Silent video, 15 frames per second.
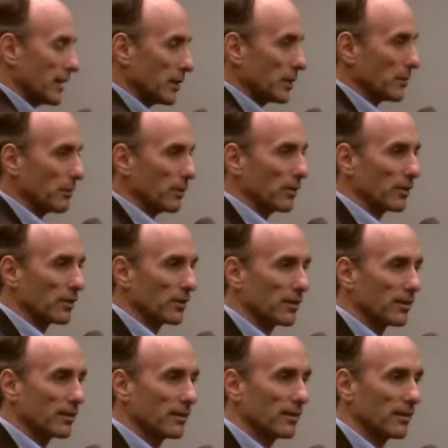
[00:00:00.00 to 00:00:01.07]
in the milk
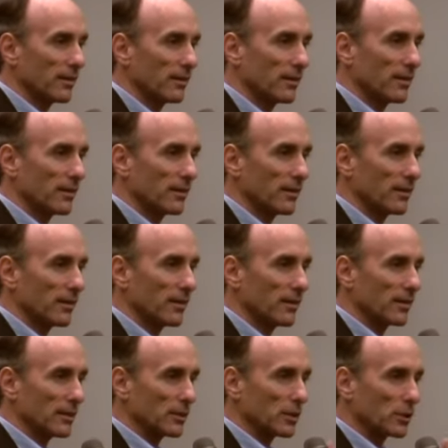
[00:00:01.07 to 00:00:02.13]

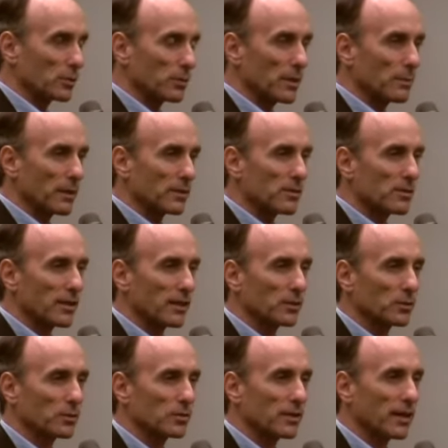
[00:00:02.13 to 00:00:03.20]
that the three
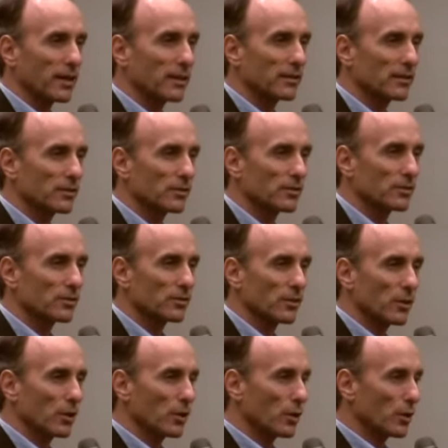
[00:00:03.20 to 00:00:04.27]
Monsanto
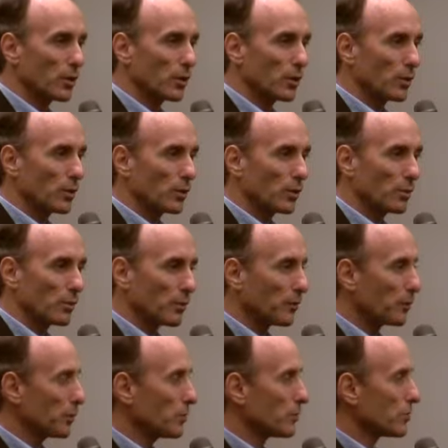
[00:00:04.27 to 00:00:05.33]
scientists
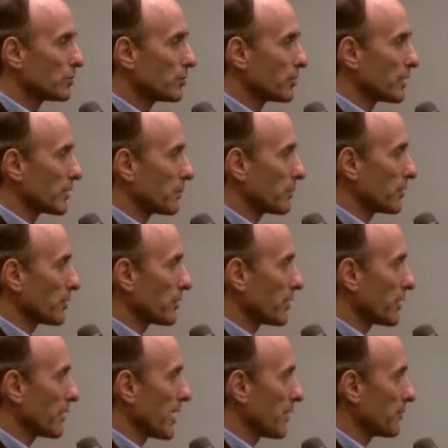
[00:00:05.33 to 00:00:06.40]
refused to drink milk
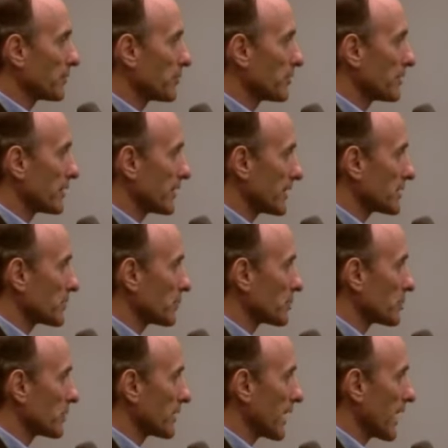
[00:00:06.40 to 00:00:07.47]
thereafter unless it
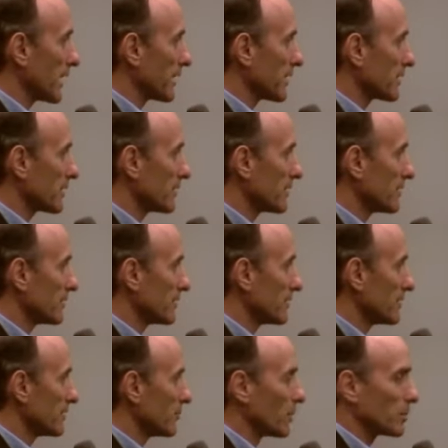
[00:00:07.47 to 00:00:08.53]
was organic.
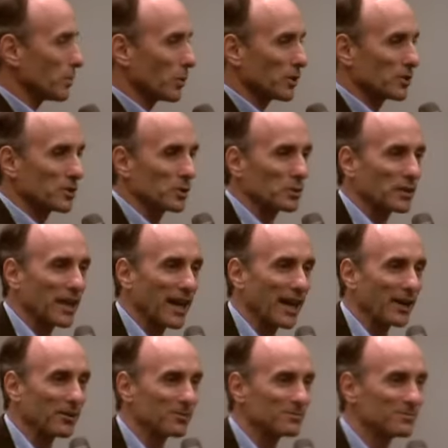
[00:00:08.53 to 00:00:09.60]
One bought his own
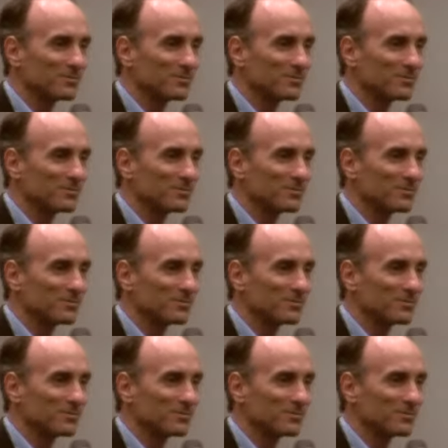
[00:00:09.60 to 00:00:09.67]
cow.